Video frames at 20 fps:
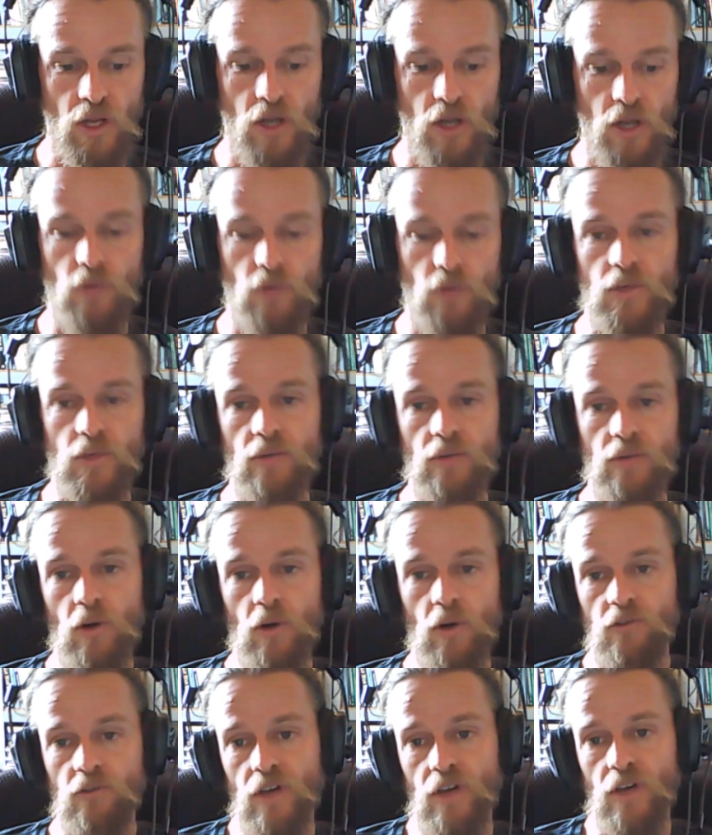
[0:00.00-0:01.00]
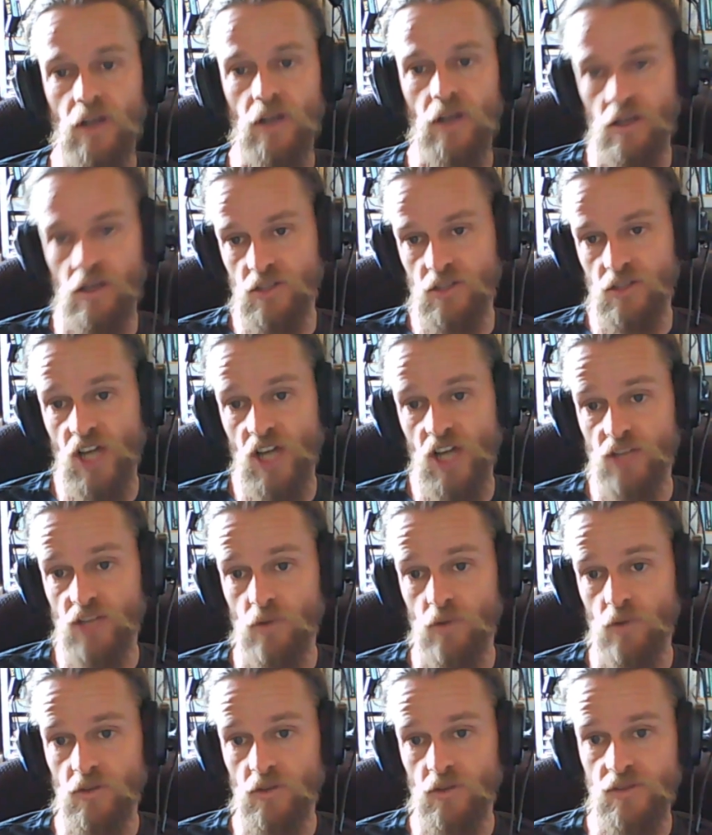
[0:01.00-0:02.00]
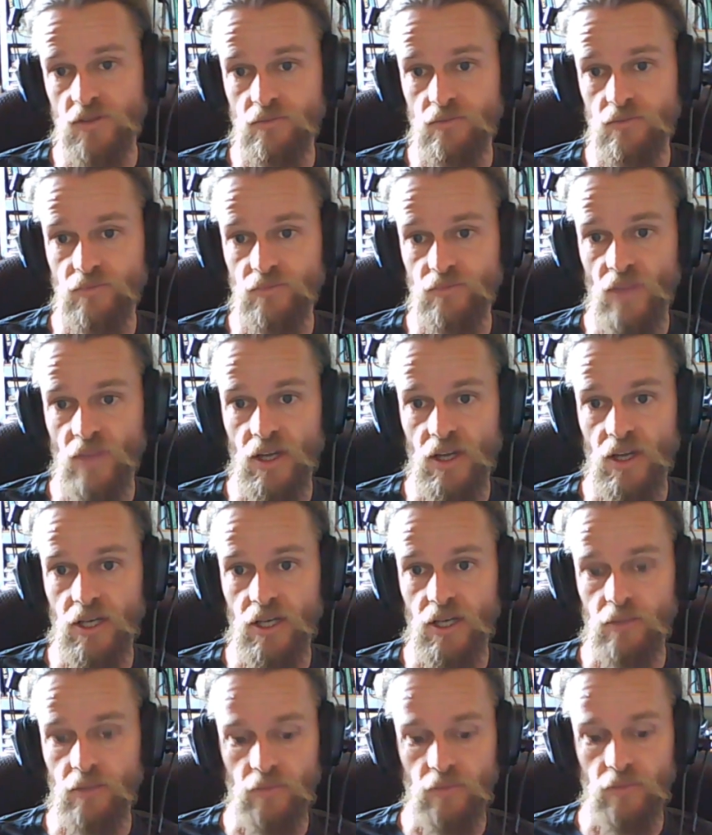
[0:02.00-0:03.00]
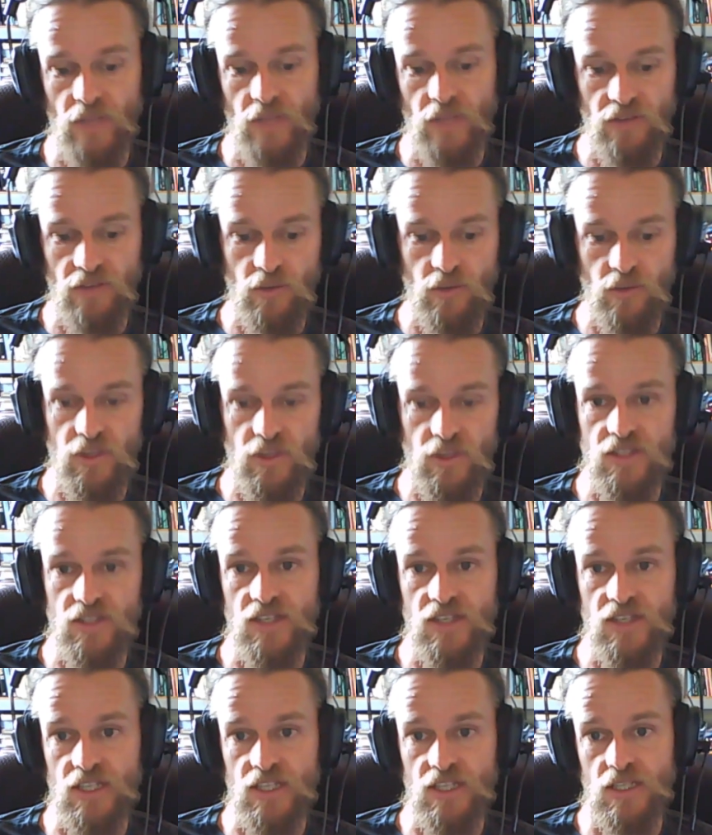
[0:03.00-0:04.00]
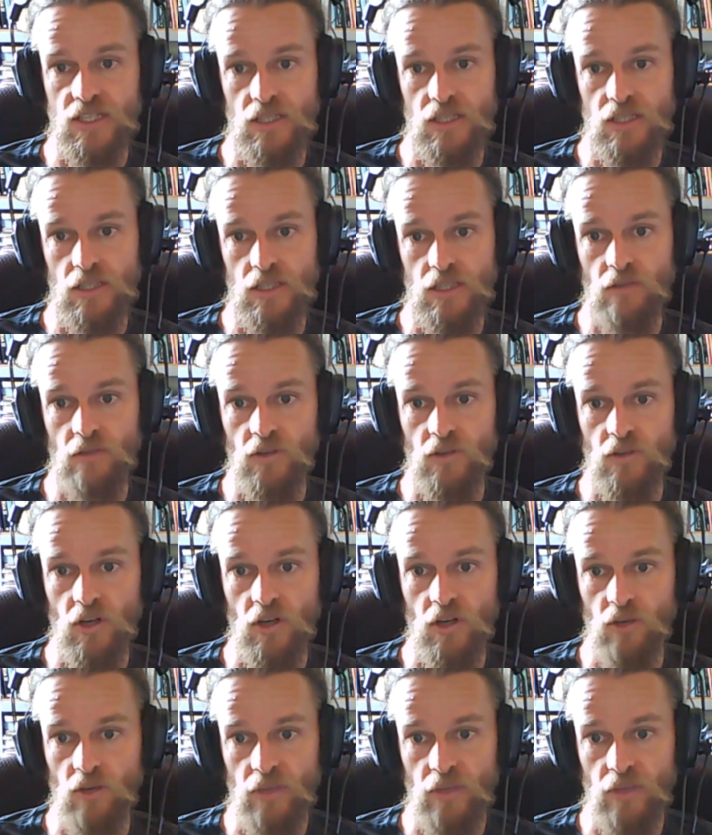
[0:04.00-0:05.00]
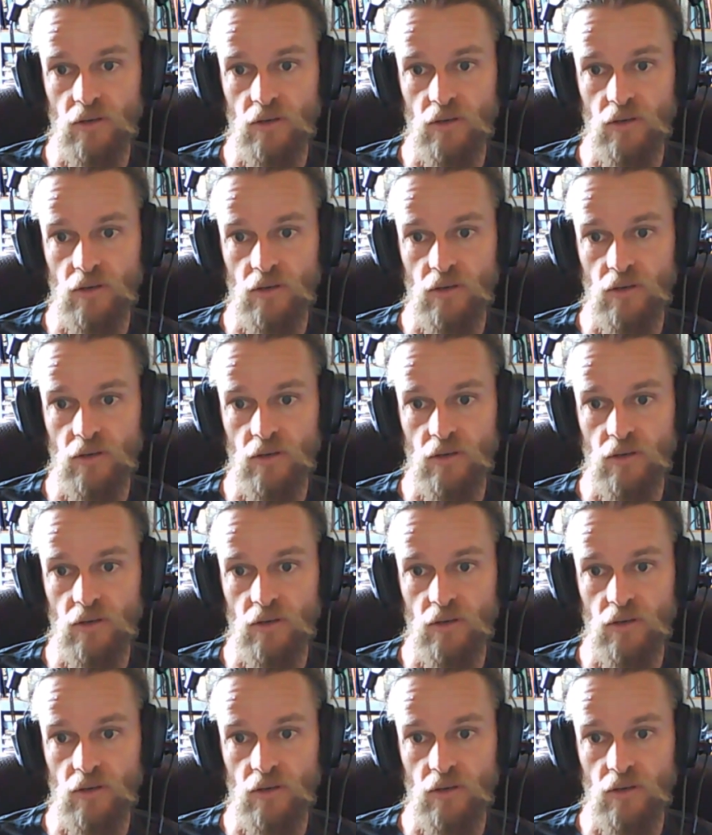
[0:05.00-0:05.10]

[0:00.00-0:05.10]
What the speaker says: re-roll for charge rolls if they're within 6 of the icon bearer,